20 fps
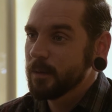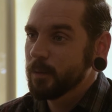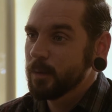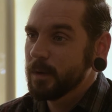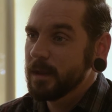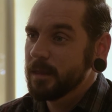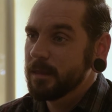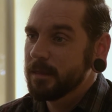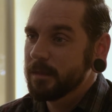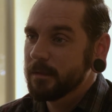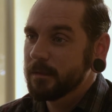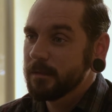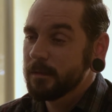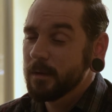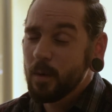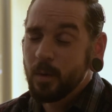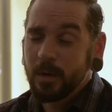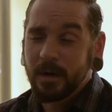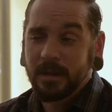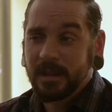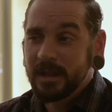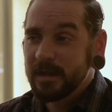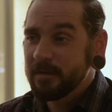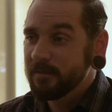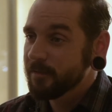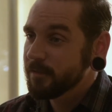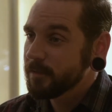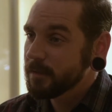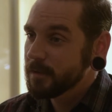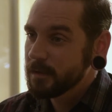with nowhere to
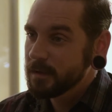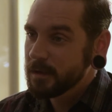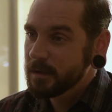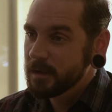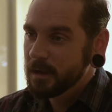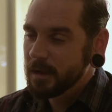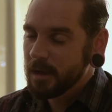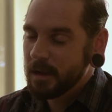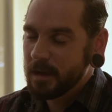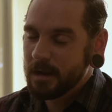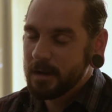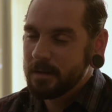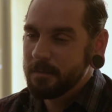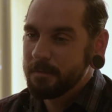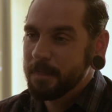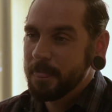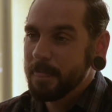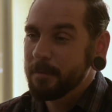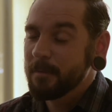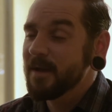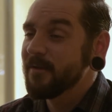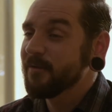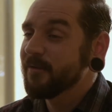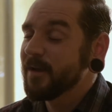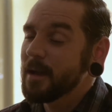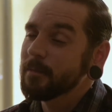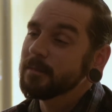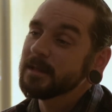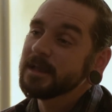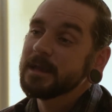live. My
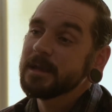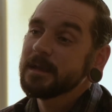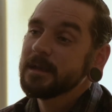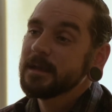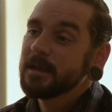family